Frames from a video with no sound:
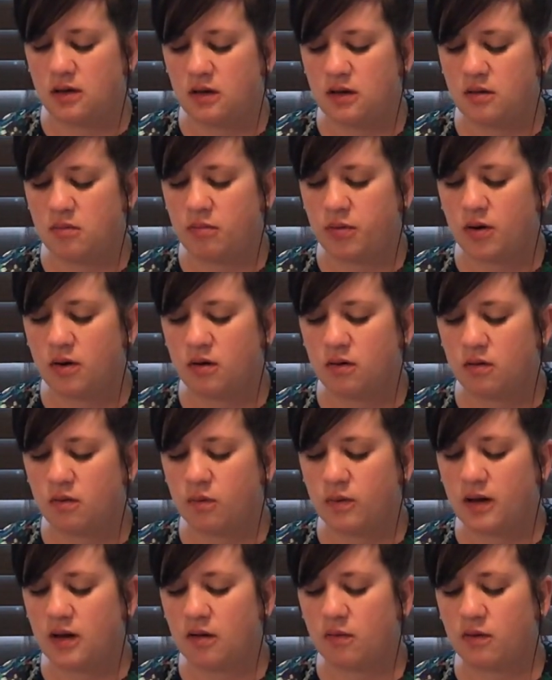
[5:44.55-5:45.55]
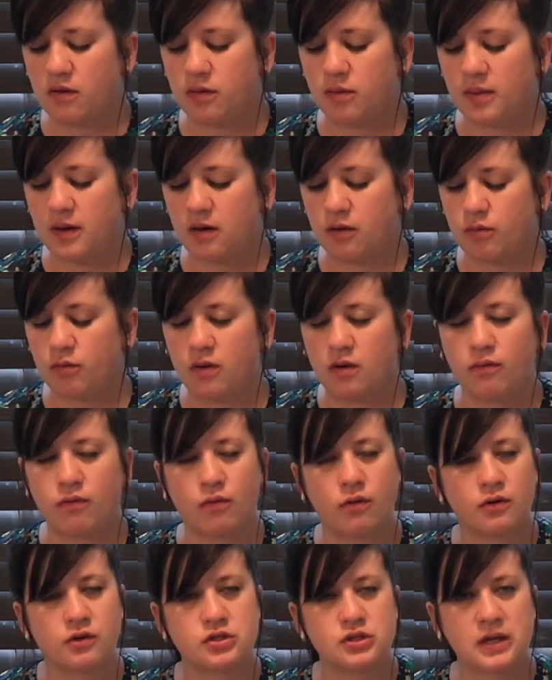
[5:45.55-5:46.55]
in part of the way with about a 3 to
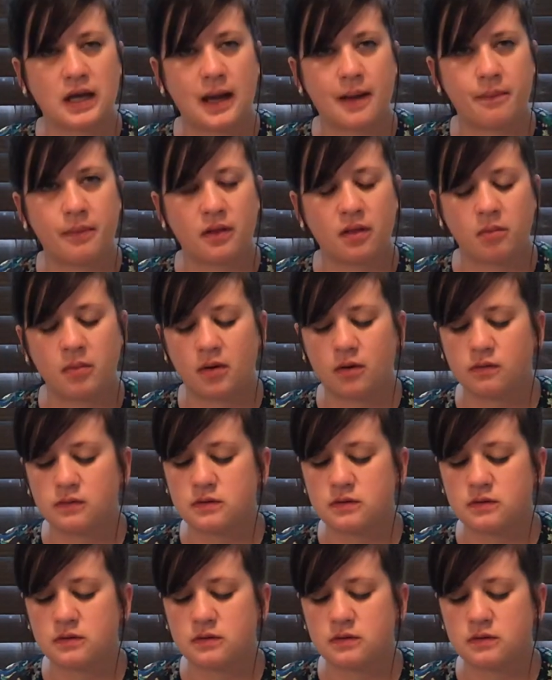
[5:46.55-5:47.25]
4 inch gap in the middle.